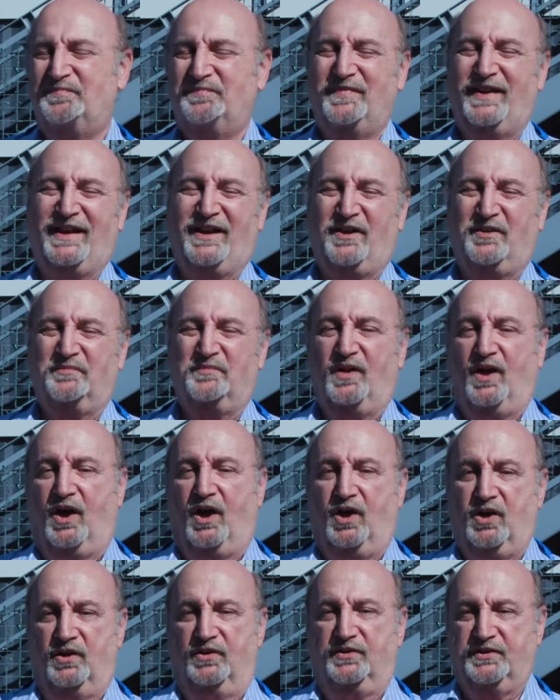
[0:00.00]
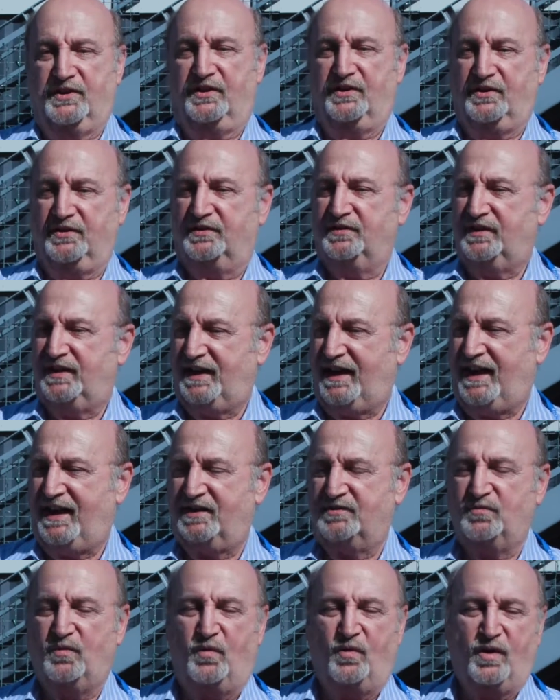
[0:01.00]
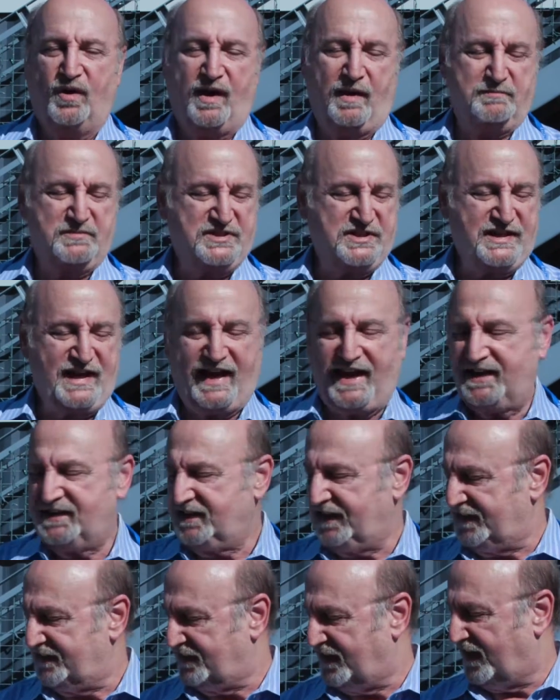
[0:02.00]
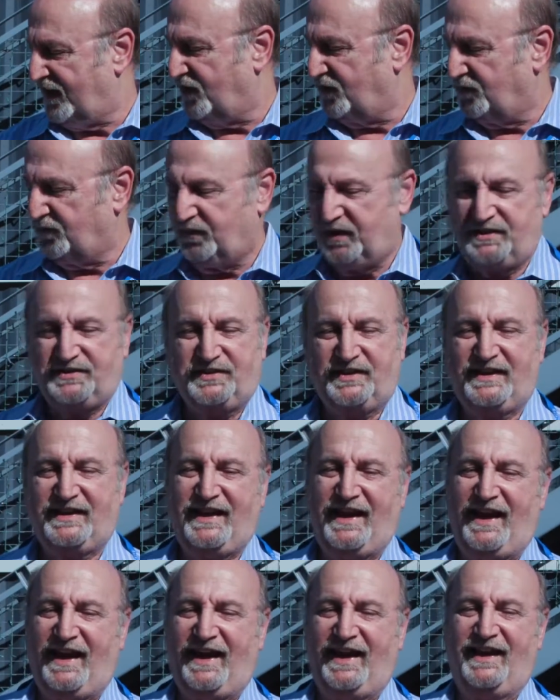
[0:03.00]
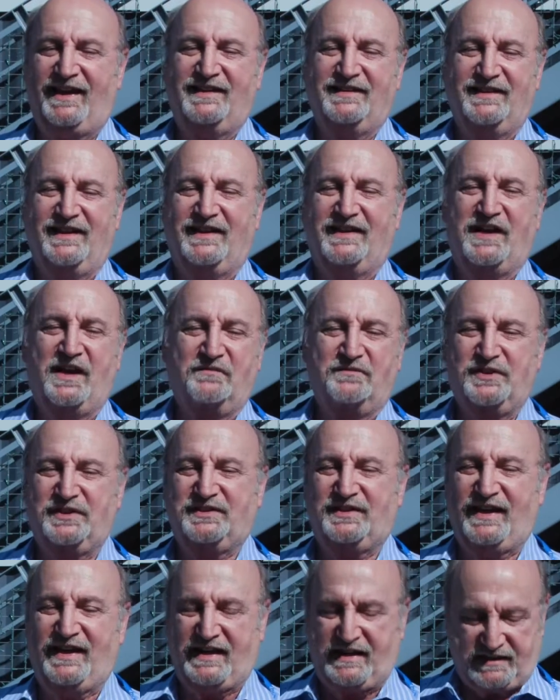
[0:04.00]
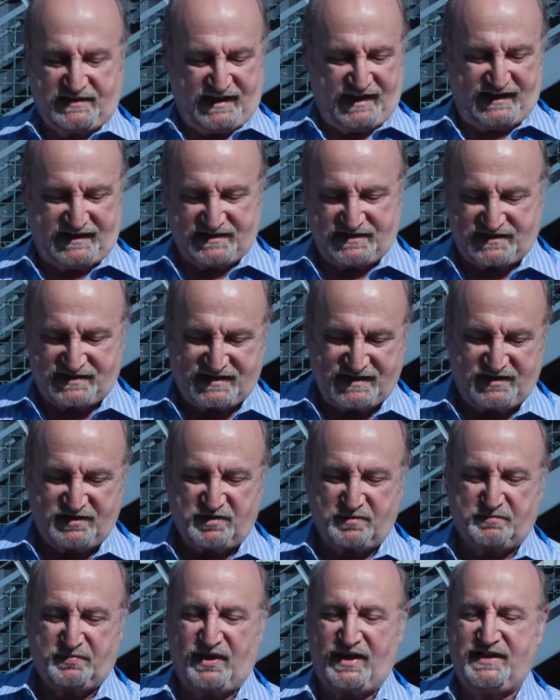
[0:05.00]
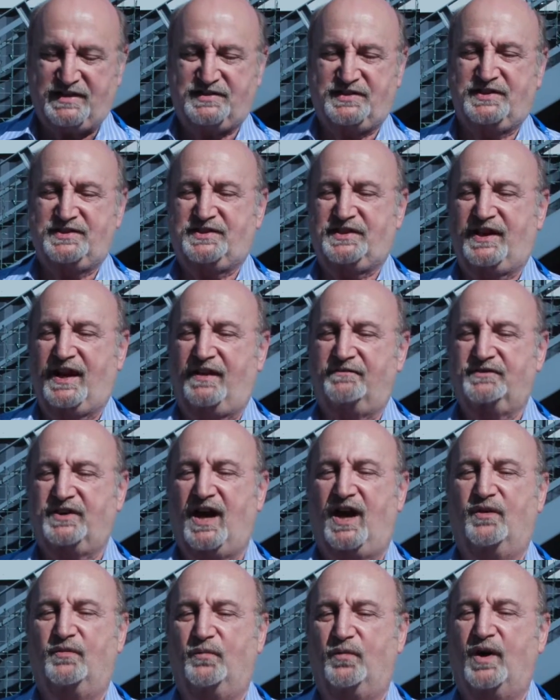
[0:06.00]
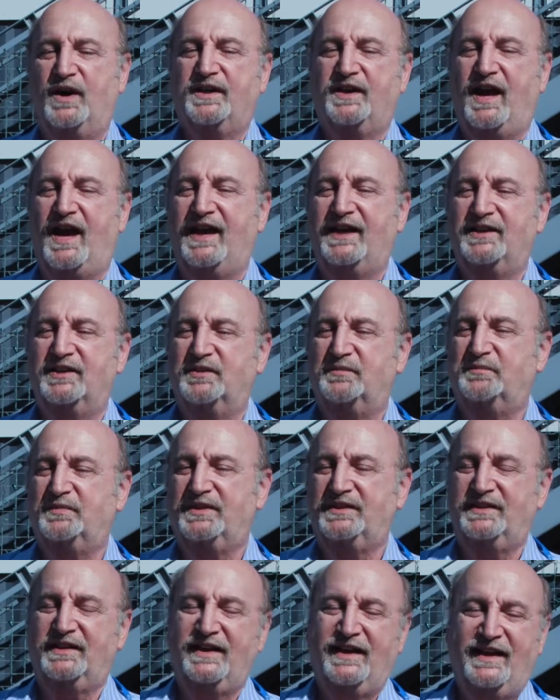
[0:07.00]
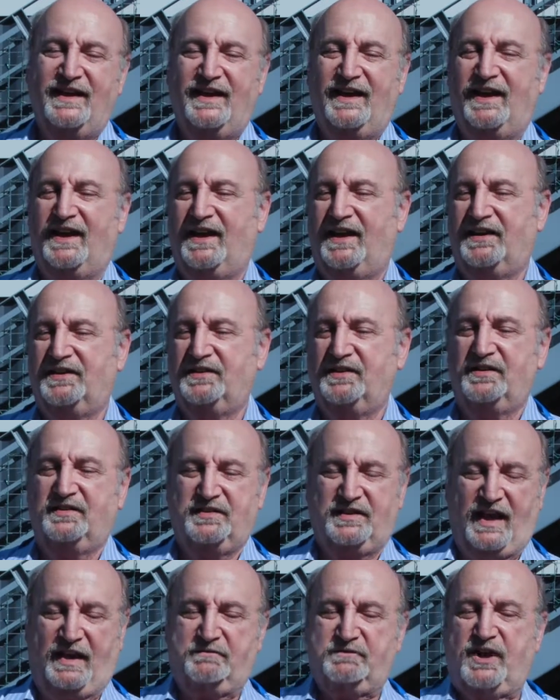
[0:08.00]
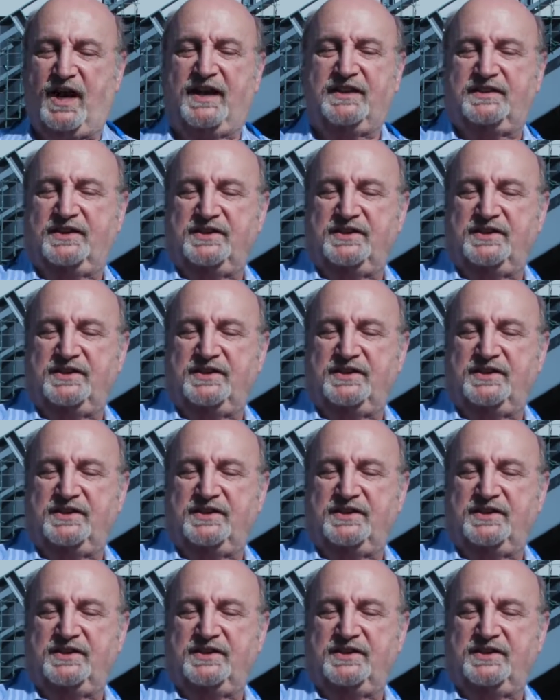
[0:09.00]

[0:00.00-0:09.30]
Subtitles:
You know, oh, you know, or I'm standing there with the cane and everything, and they can see the braces, and I've got one item, and they've got